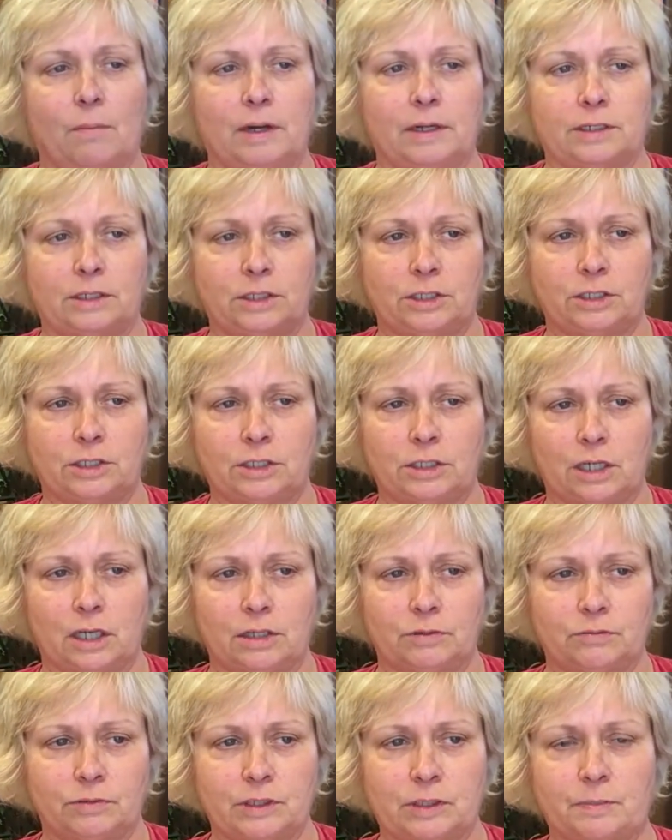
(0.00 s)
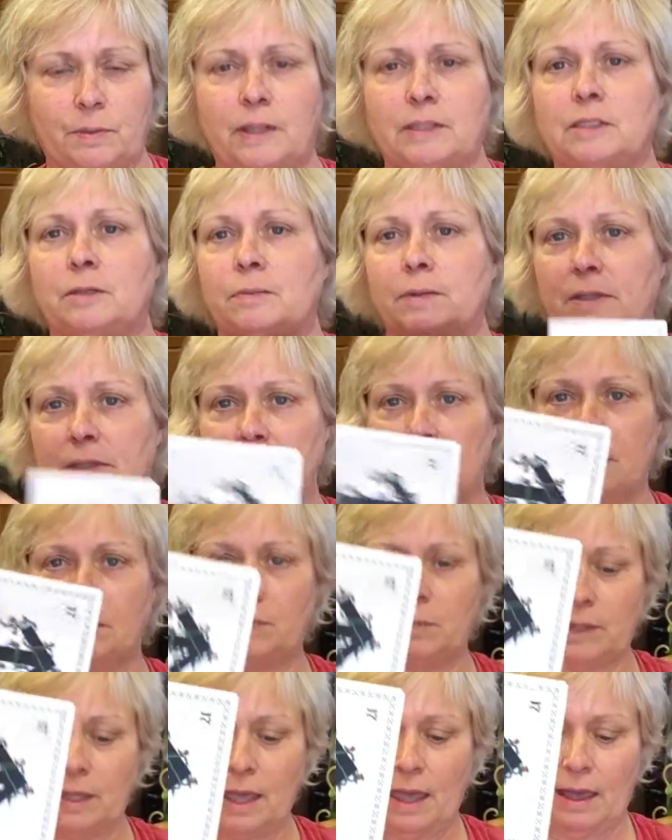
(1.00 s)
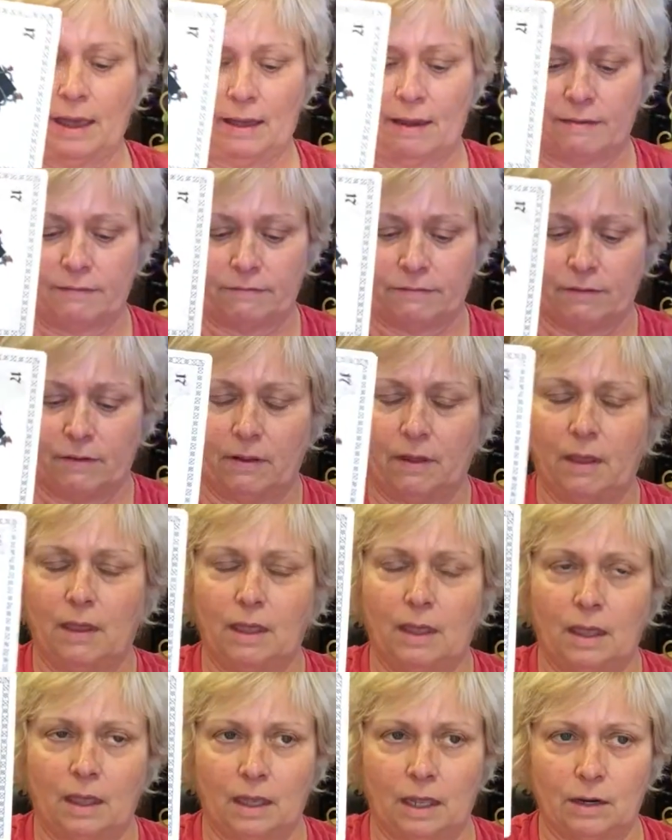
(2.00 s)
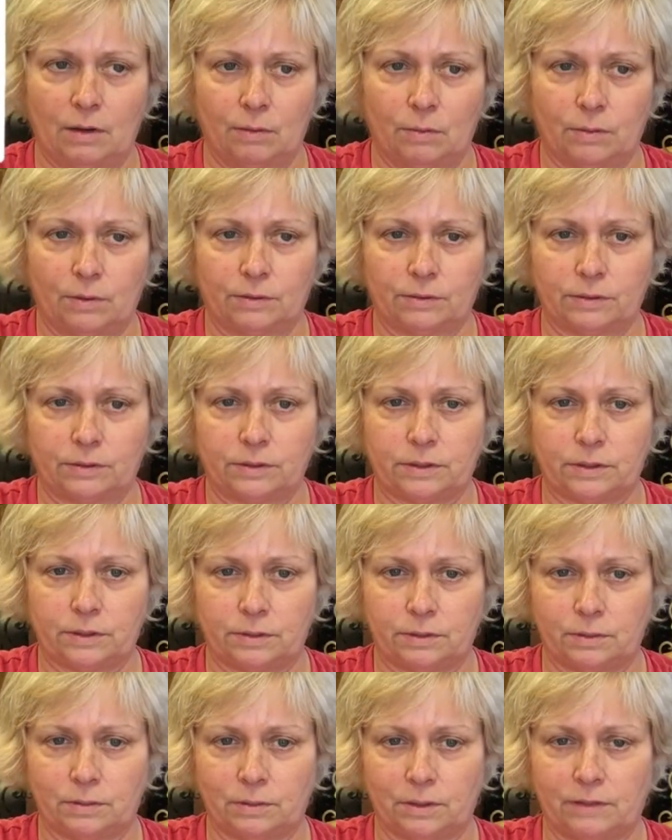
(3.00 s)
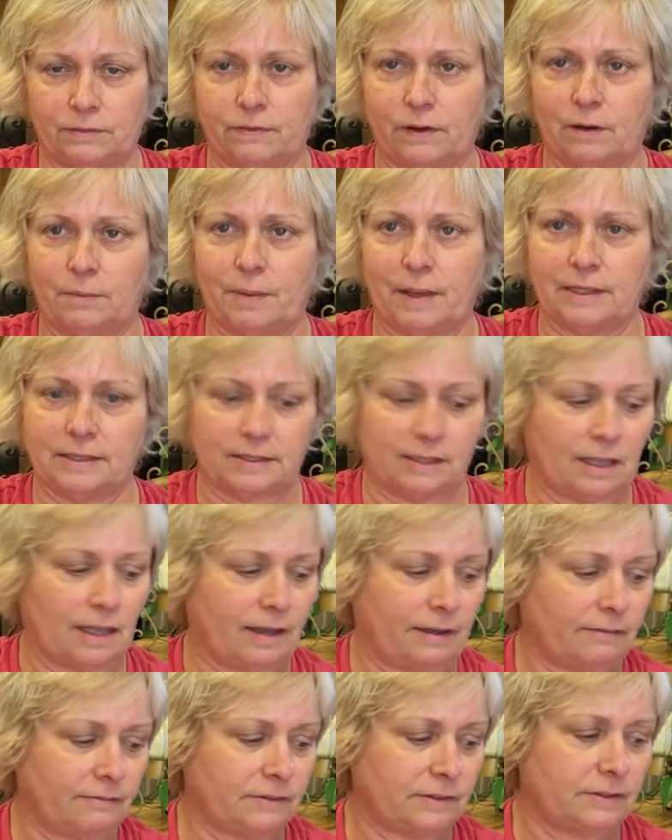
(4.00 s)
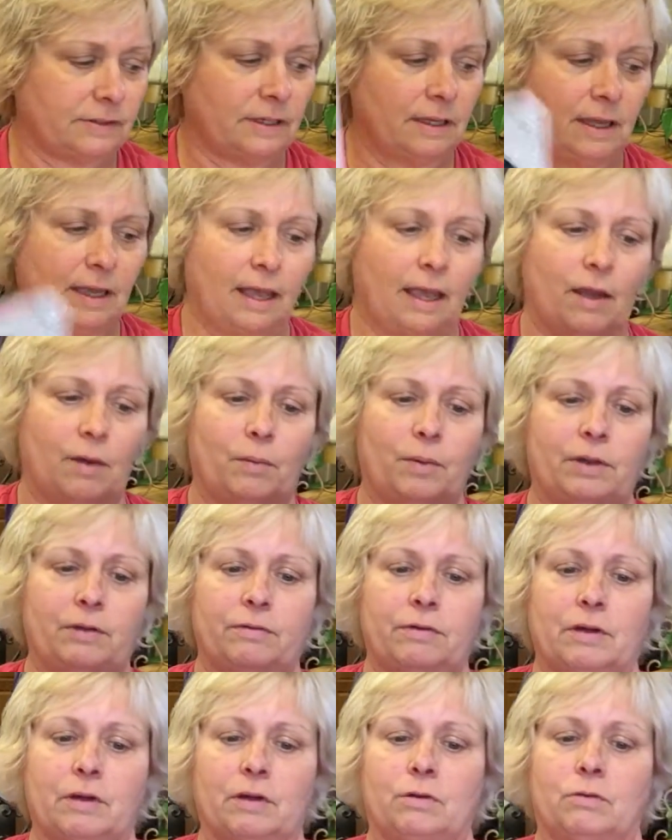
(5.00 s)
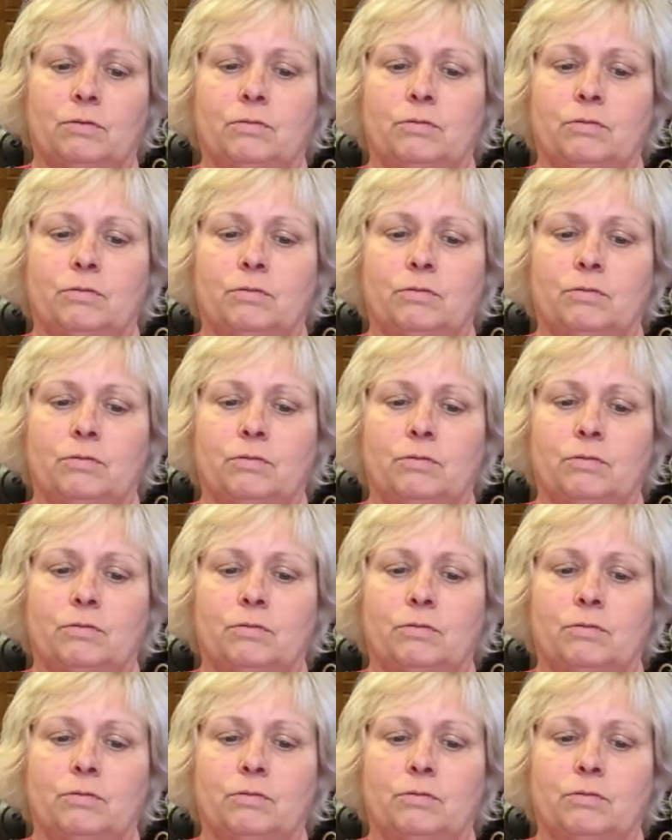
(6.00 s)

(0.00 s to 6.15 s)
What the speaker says: much responsibility we have in order to live our best lives, and we